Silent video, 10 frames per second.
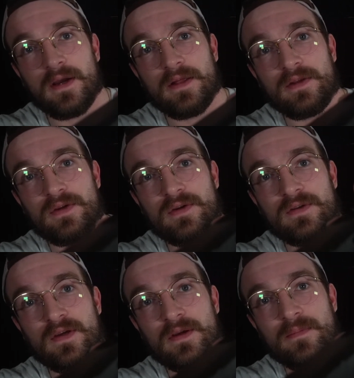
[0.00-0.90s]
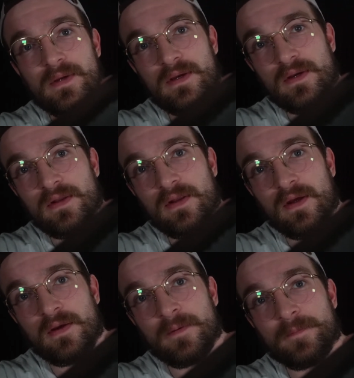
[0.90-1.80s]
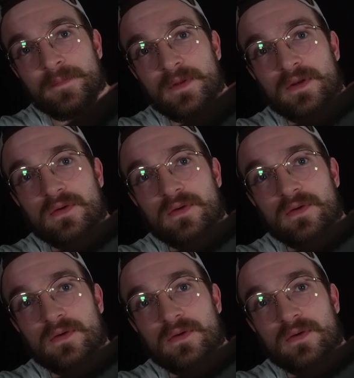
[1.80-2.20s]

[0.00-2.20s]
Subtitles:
And you can take a peek in there and